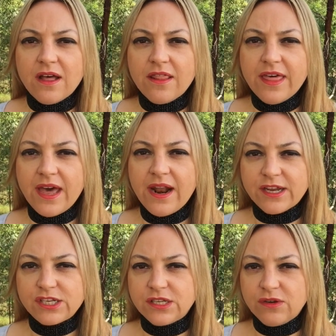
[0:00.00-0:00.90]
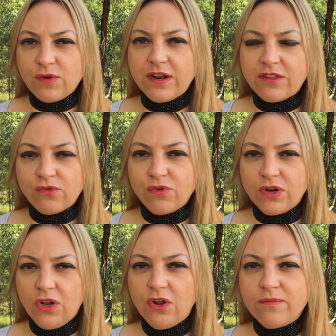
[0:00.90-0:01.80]
actually went through in
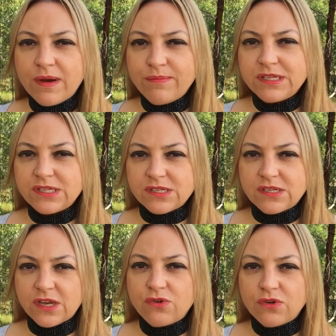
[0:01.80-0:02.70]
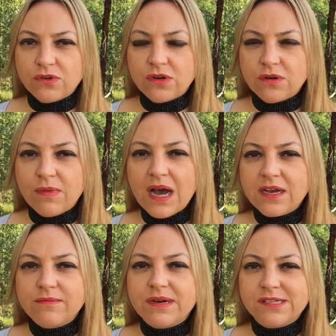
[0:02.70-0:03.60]
a lot of my business. I couldn't
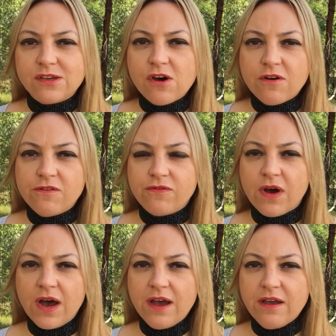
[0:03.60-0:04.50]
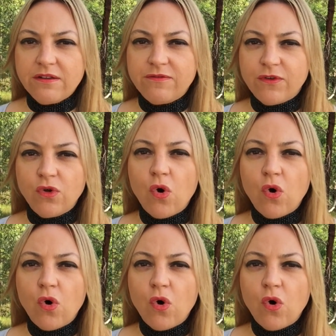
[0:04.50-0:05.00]
market myself. I felt